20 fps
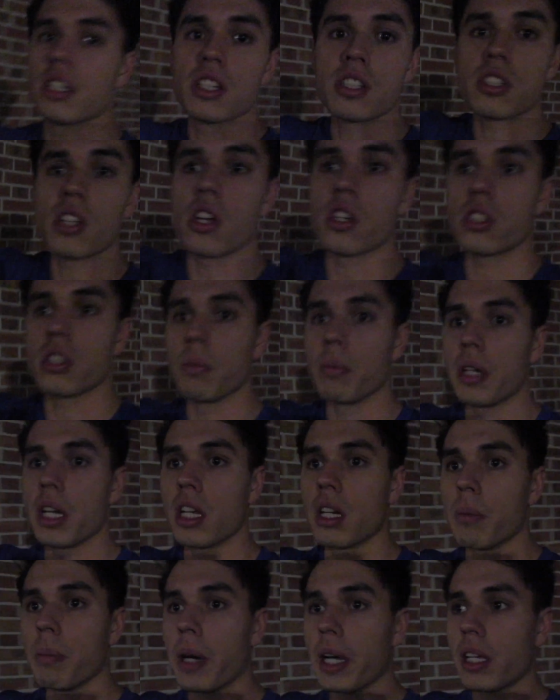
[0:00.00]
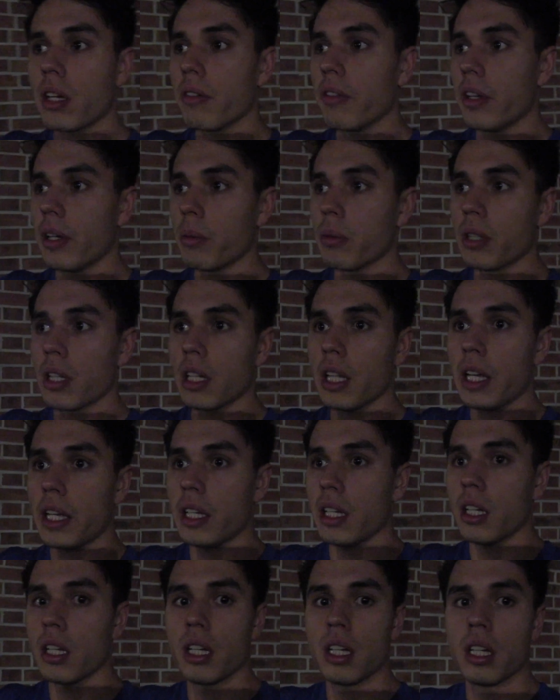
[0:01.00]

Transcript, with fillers: just saw somebody on a bike over here with a light.